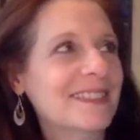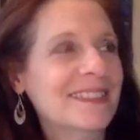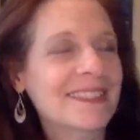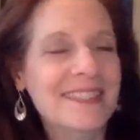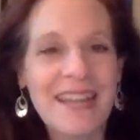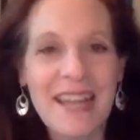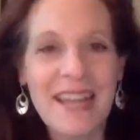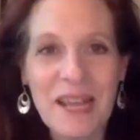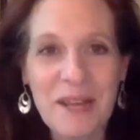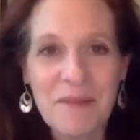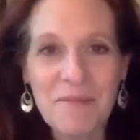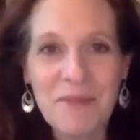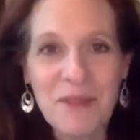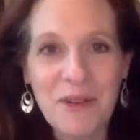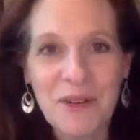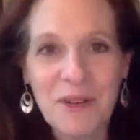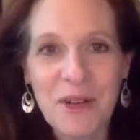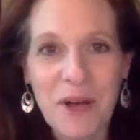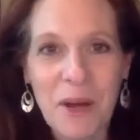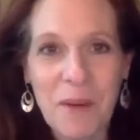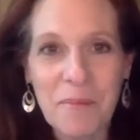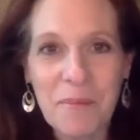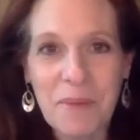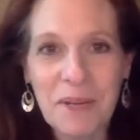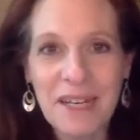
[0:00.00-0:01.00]
name their
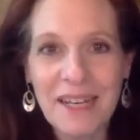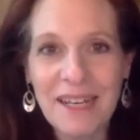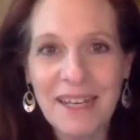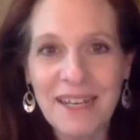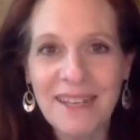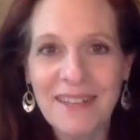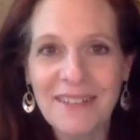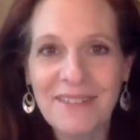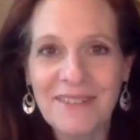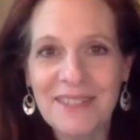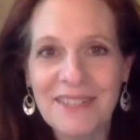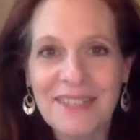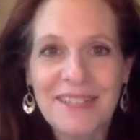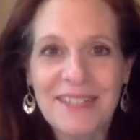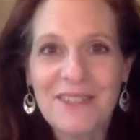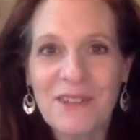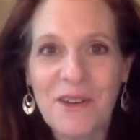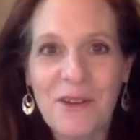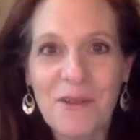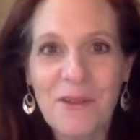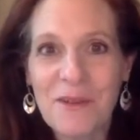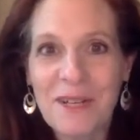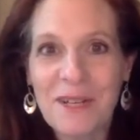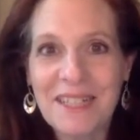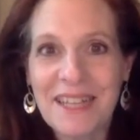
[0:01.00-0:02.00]
company, which is
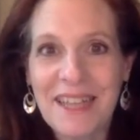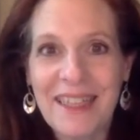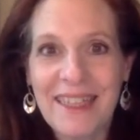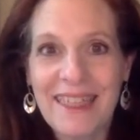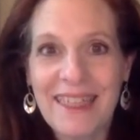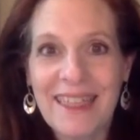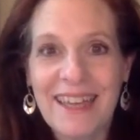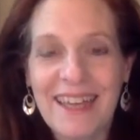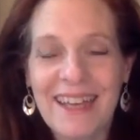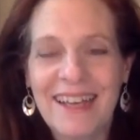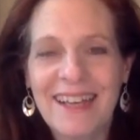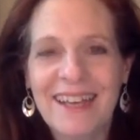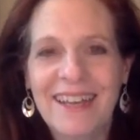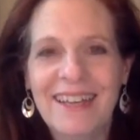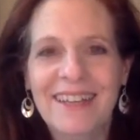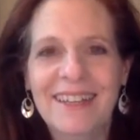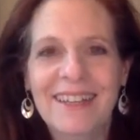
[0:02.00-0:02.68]
always a thing.